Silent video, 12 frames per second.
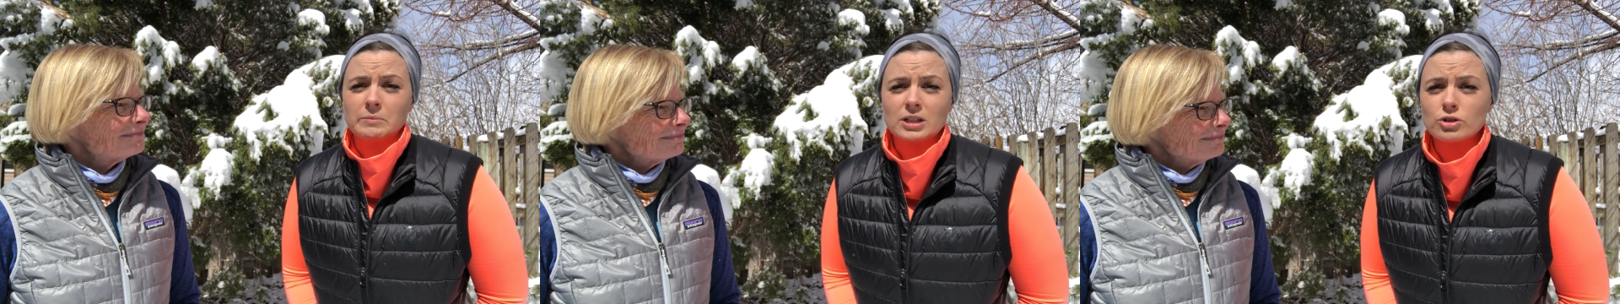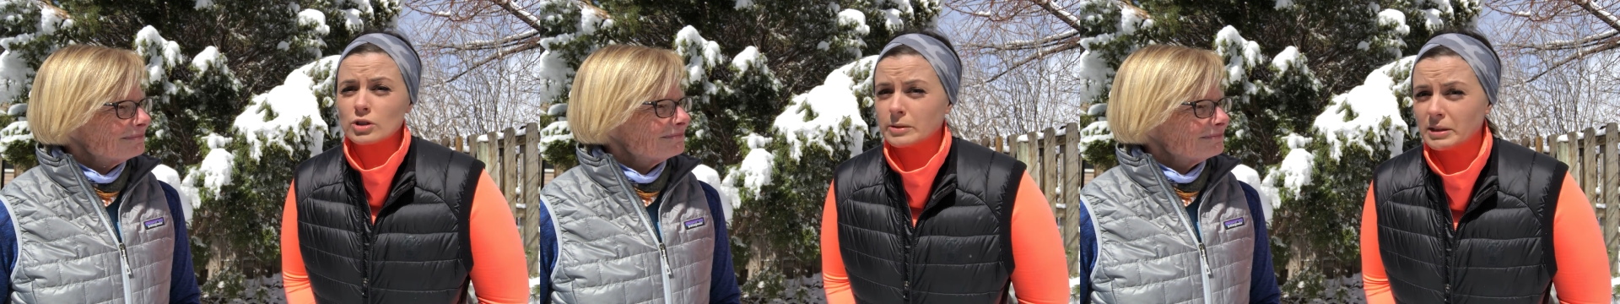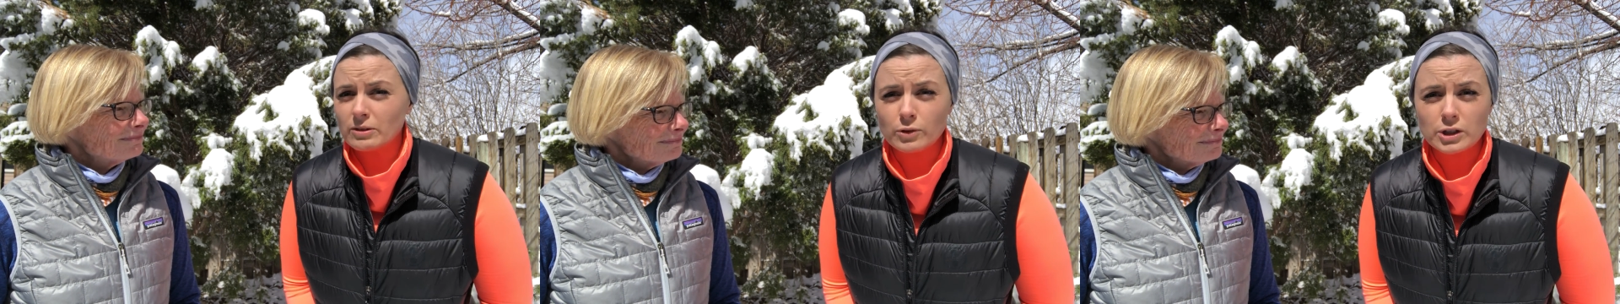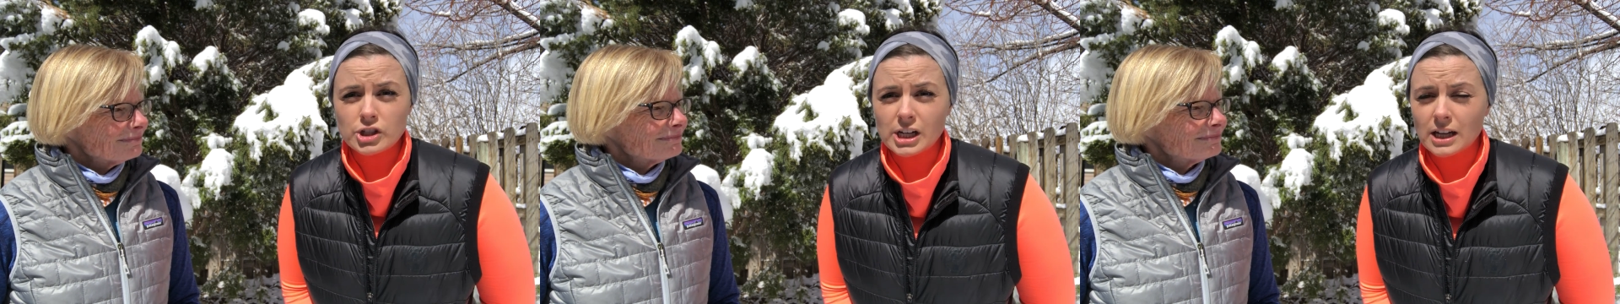Speaker 1: am extremely
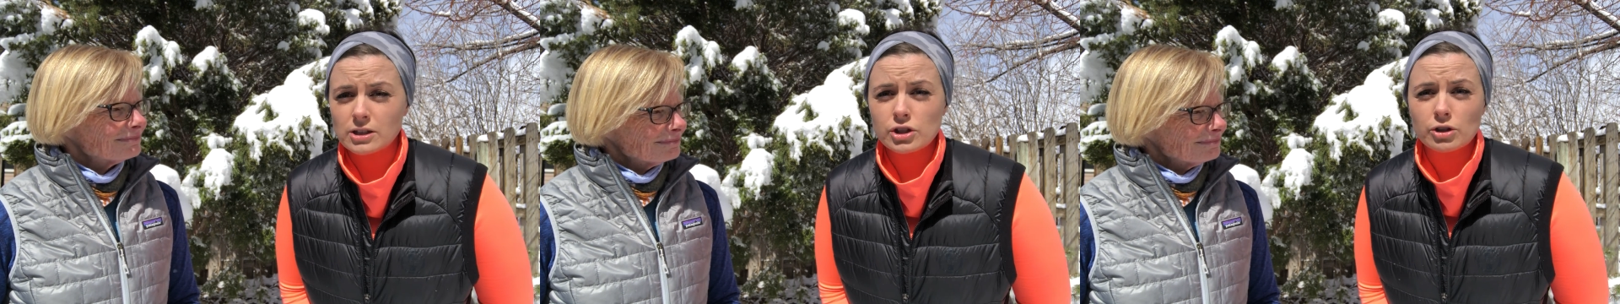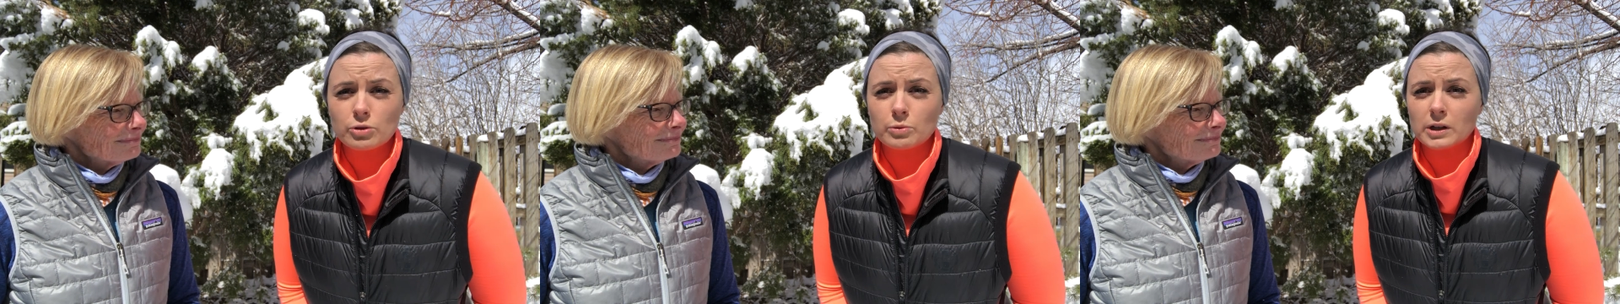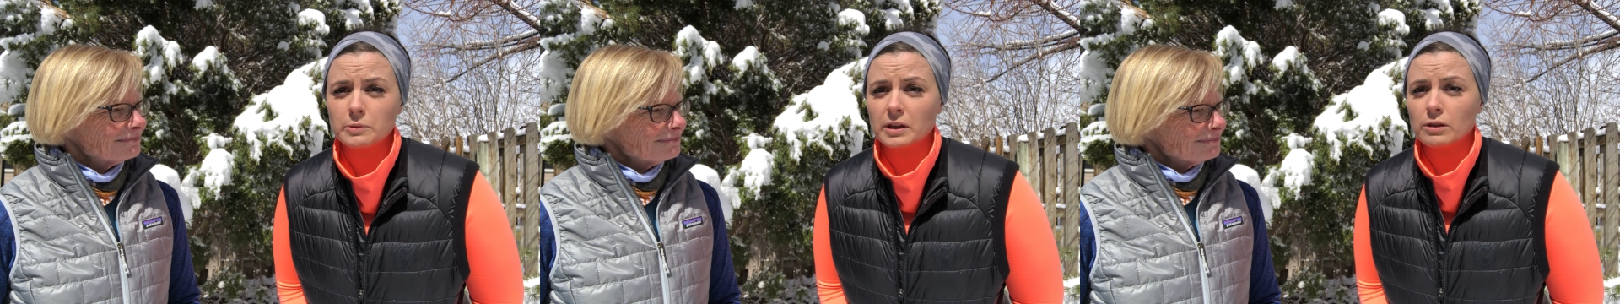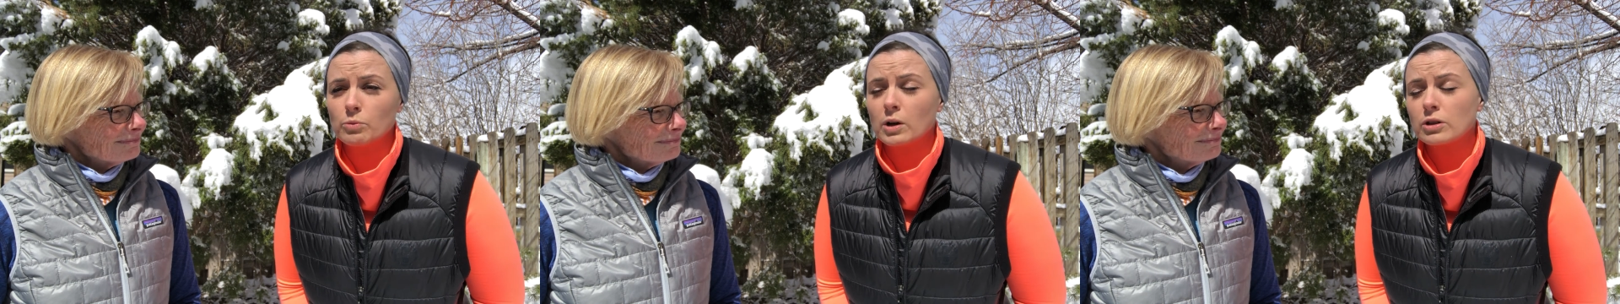fortunate to work
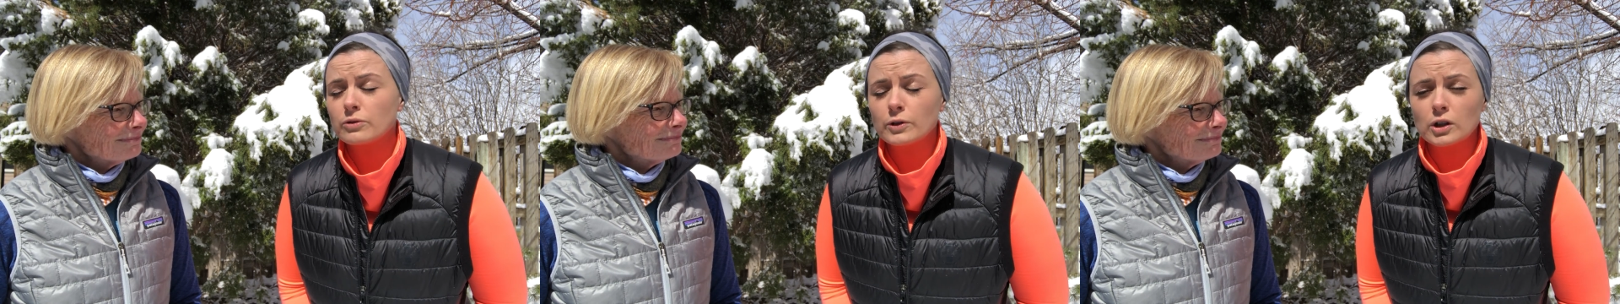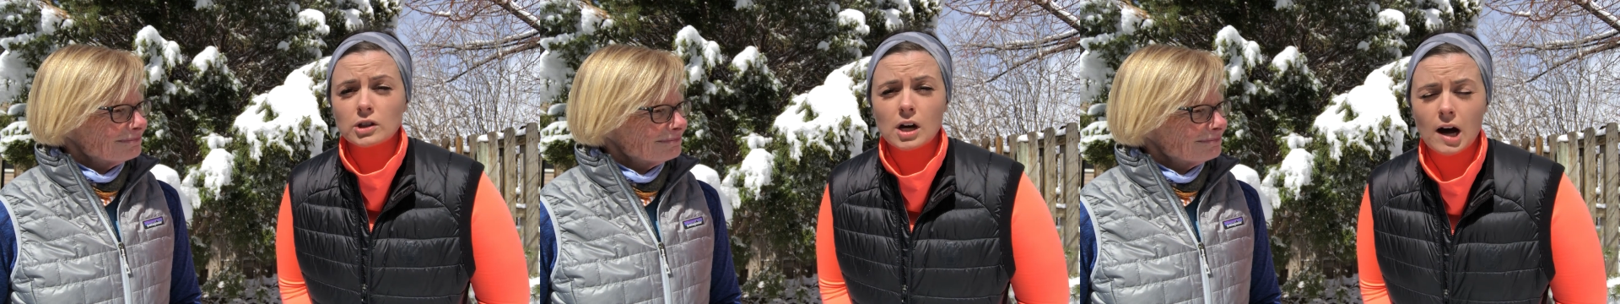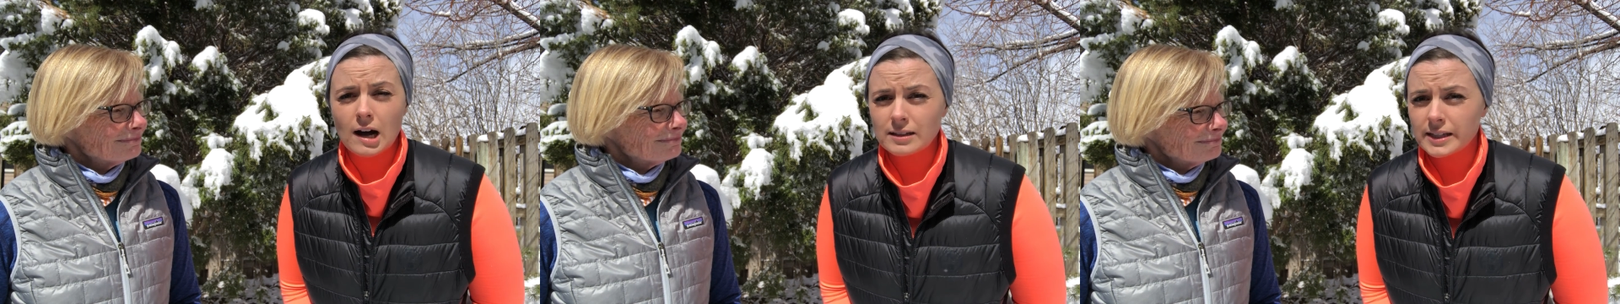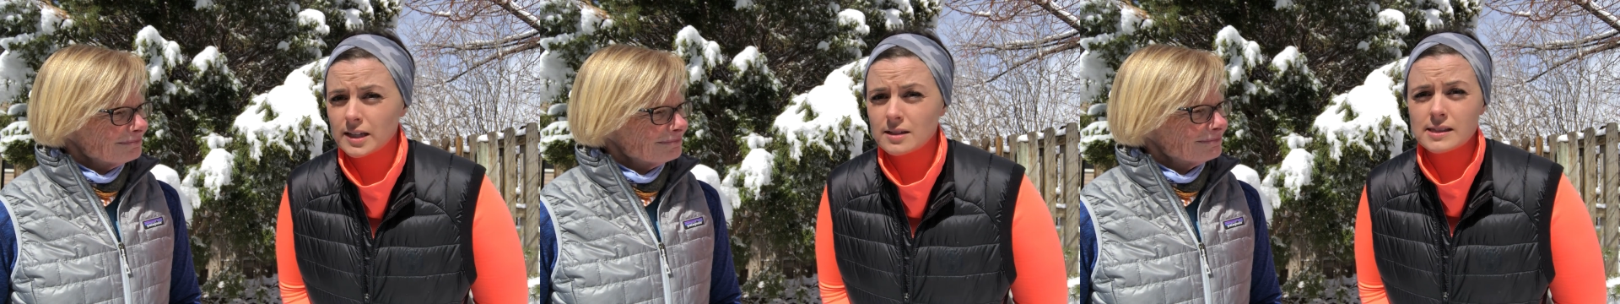with wonderful
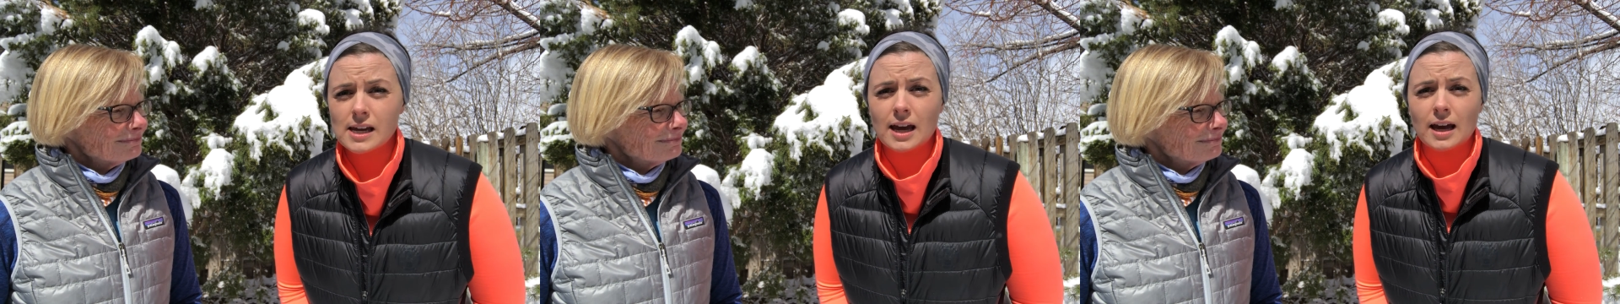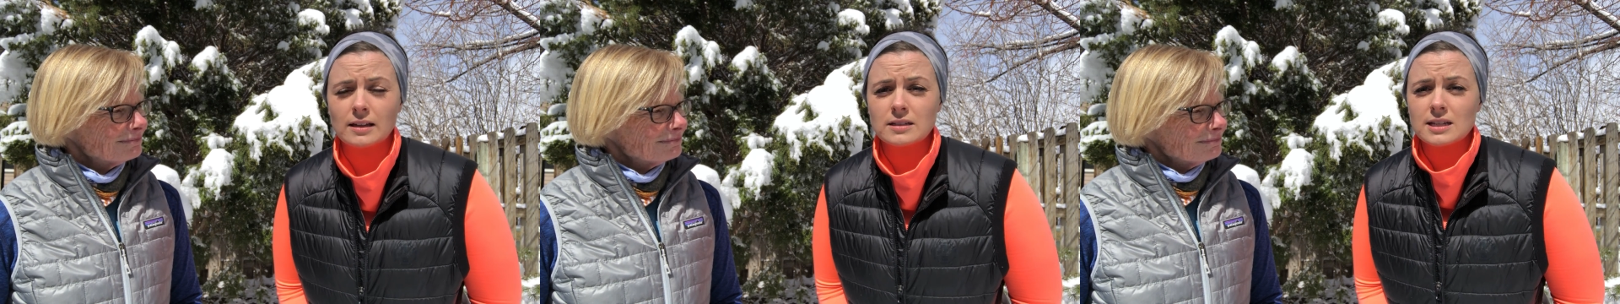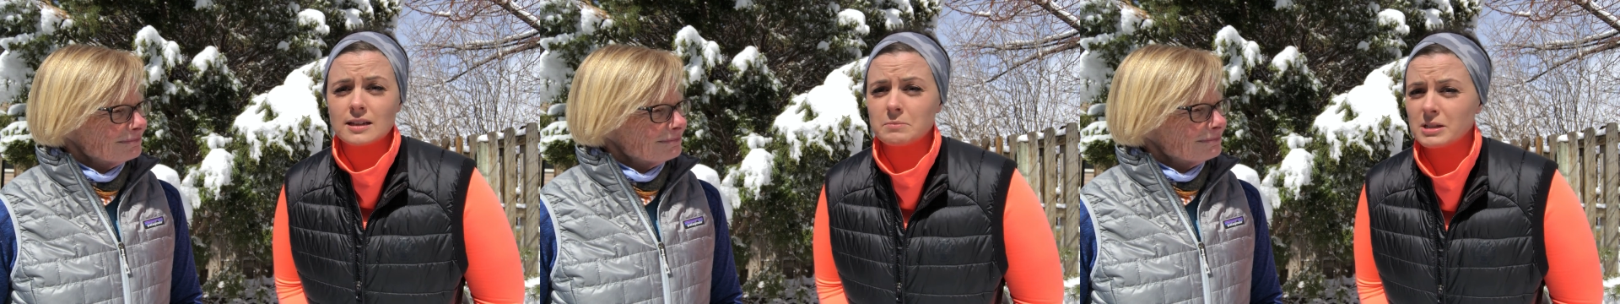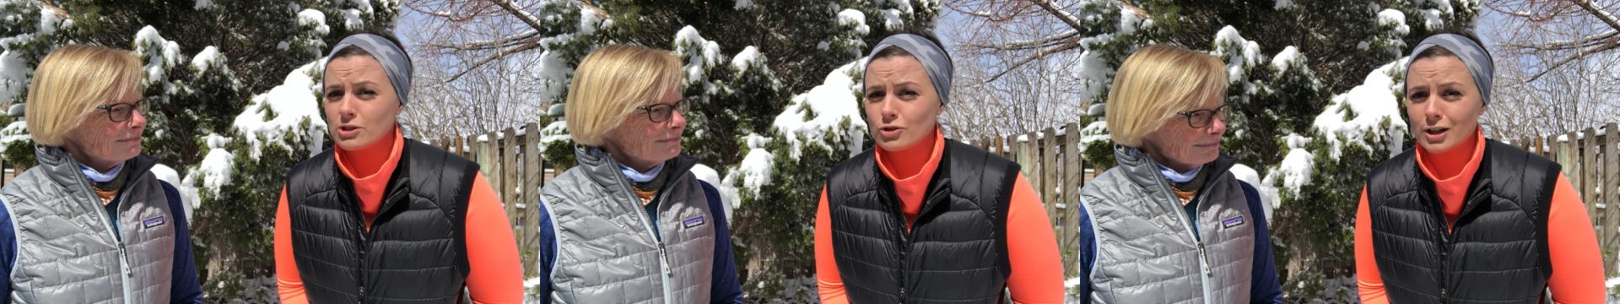colleagues and
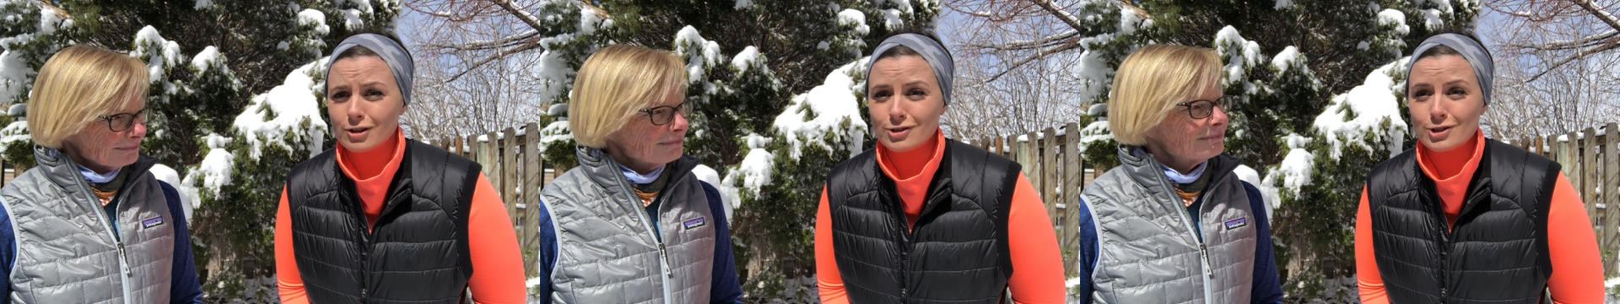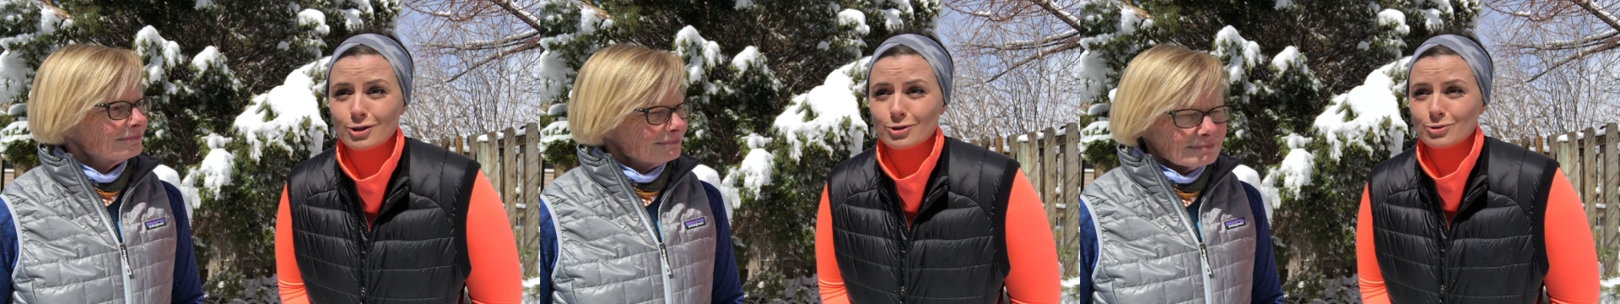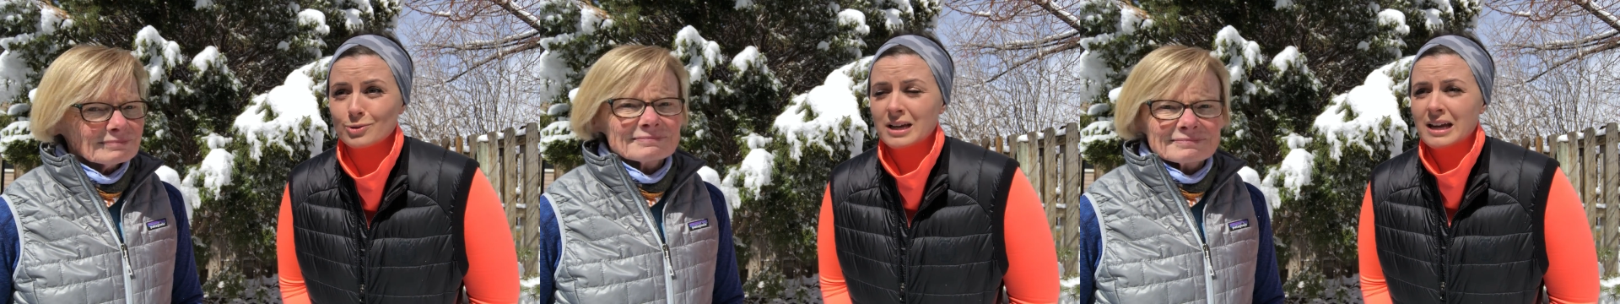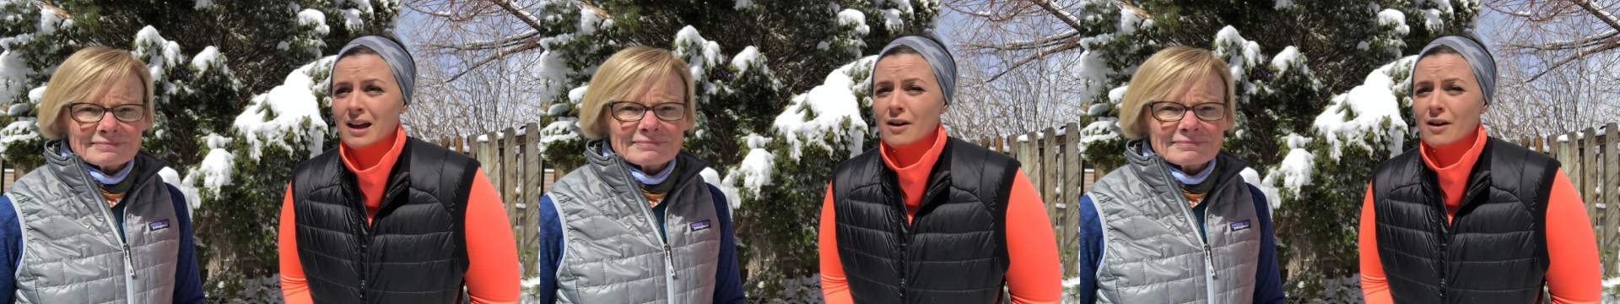administrators who